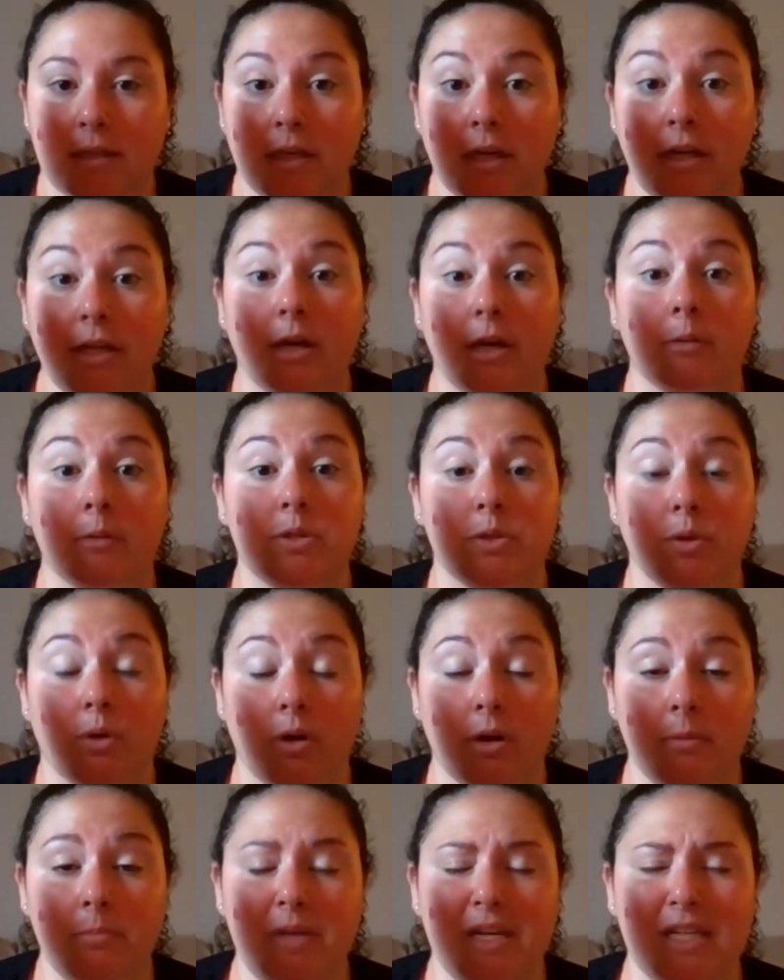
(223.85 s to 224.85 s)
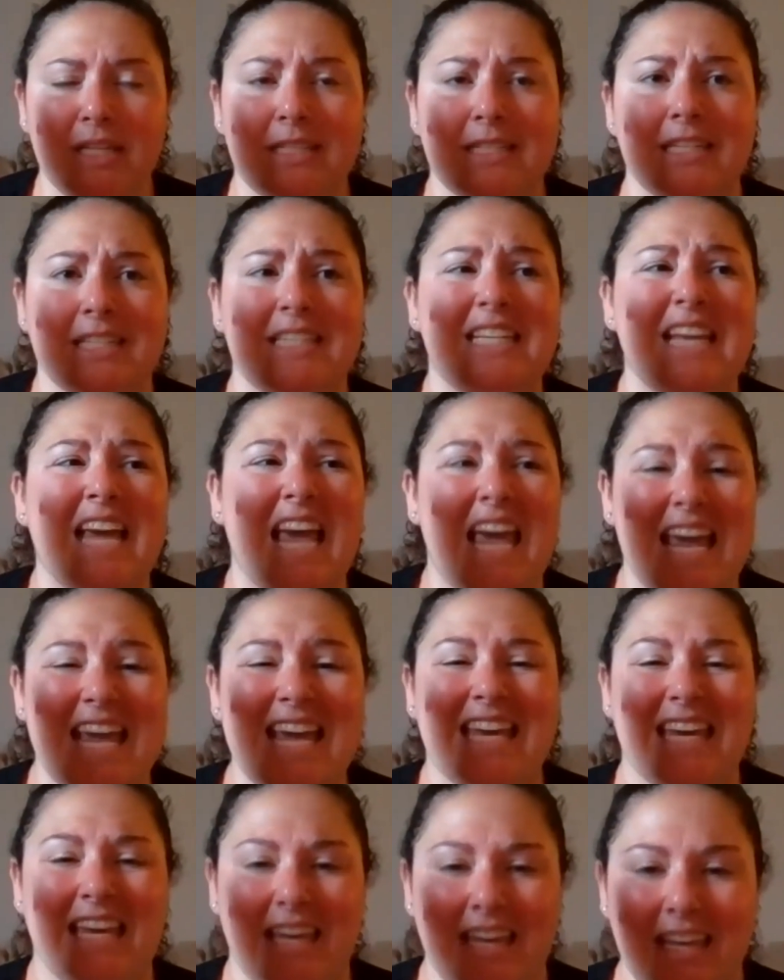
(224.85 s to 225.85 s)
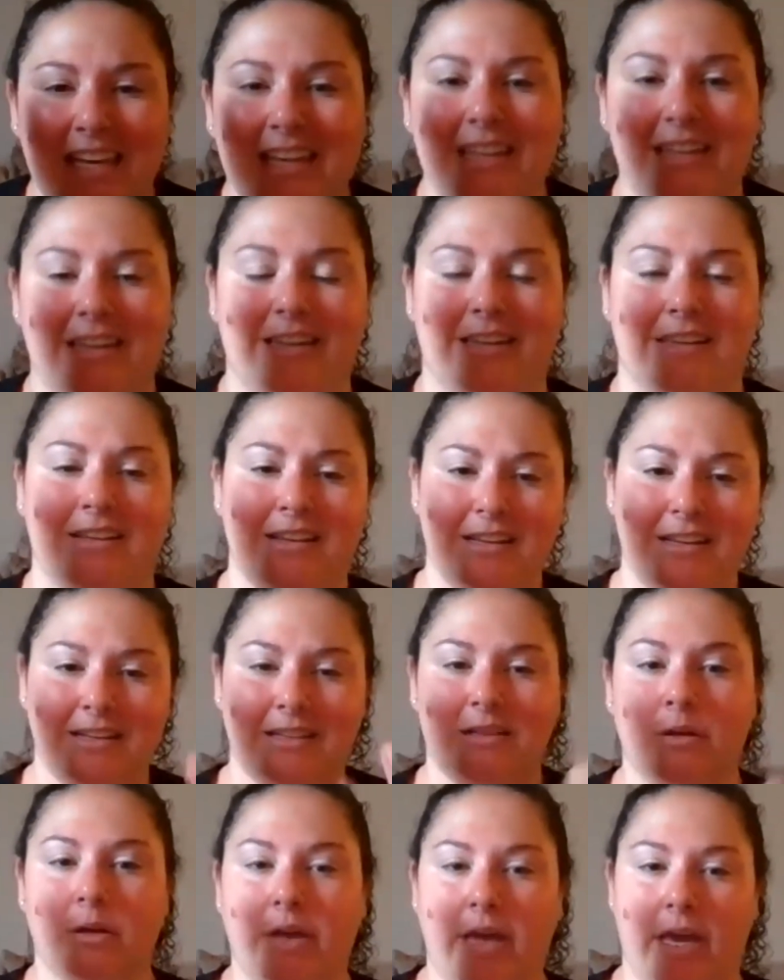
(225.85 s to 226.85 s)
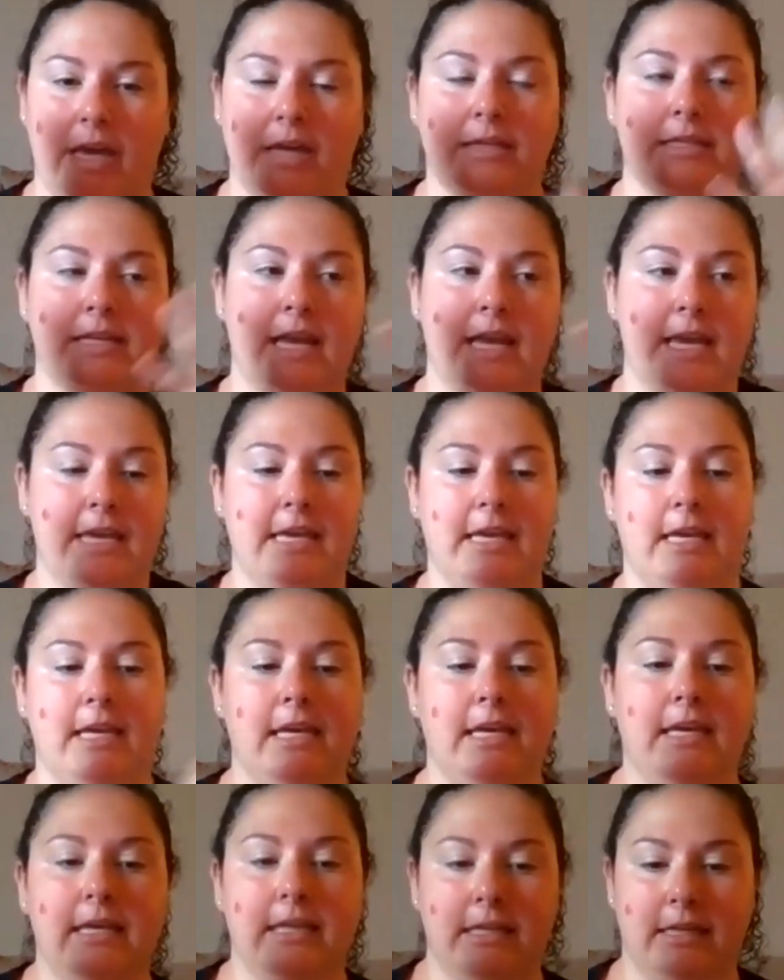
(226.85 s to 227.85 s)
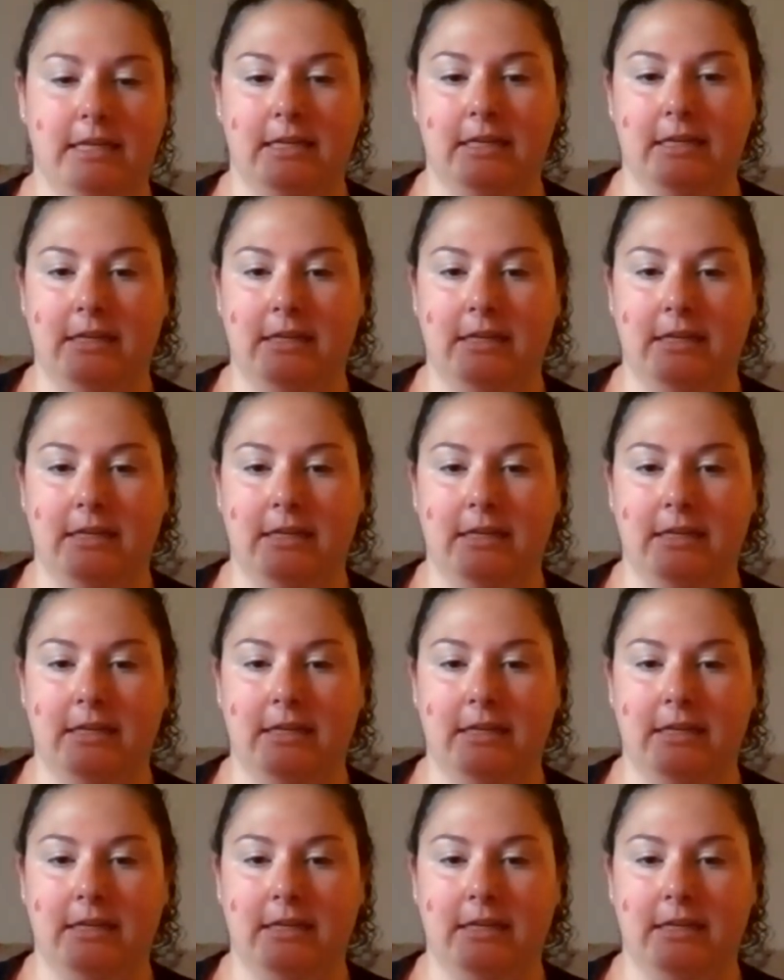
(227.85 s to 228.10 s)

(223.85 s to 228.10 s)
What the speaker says: Good. Absorb means to take in, okay? Take in